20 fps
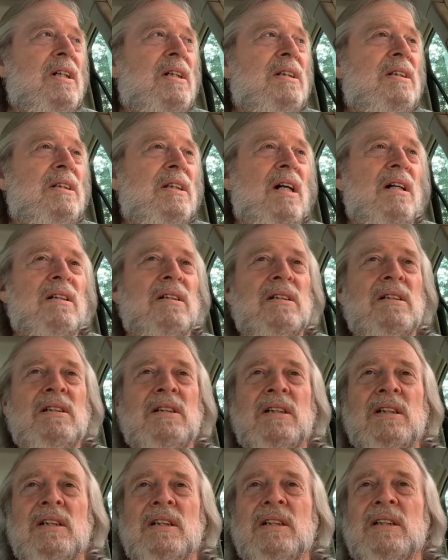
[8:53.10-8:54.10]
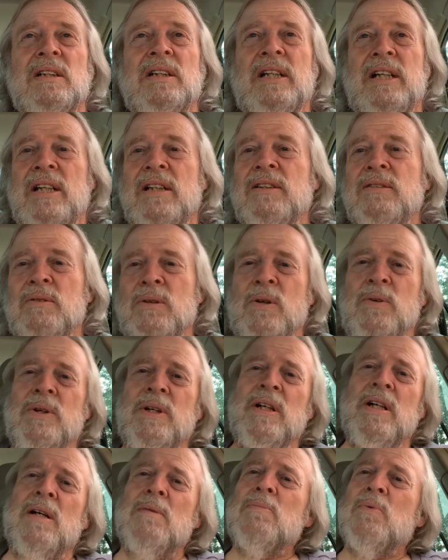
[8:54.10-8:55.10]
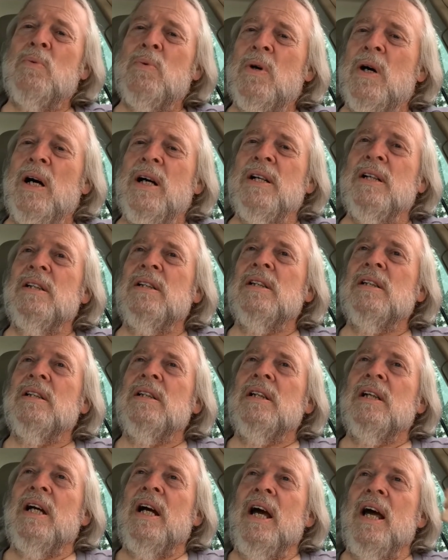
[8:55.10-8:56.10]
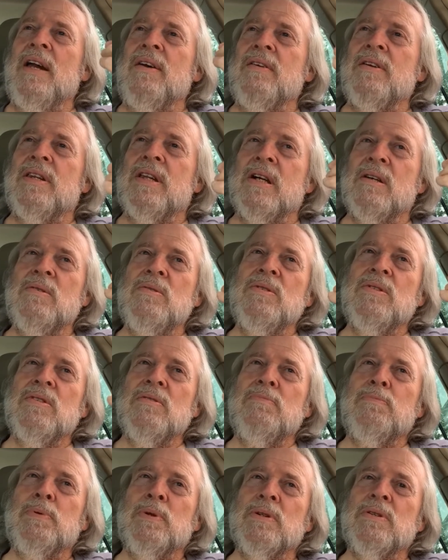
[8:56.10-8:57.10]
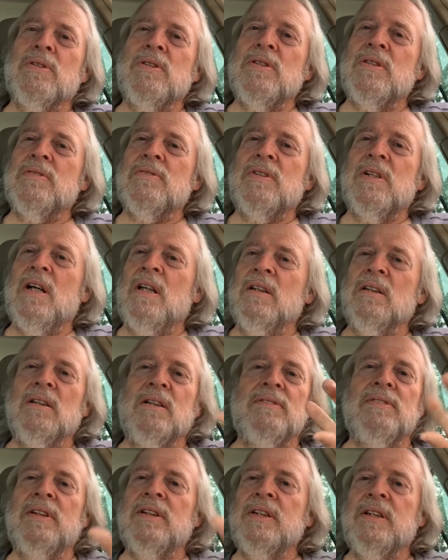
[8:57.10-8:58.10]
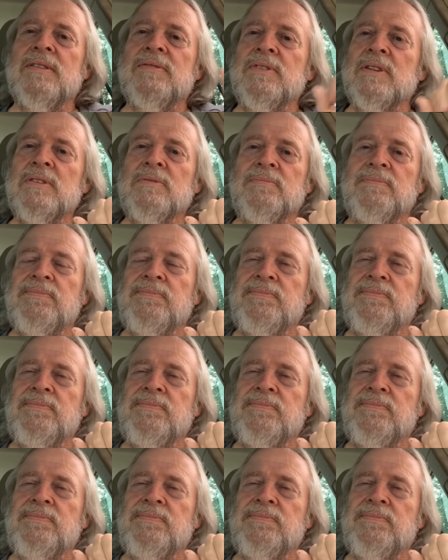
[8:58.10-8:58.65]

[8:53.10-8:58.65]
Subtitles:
young kid growing up white, and those of persons of color are very different.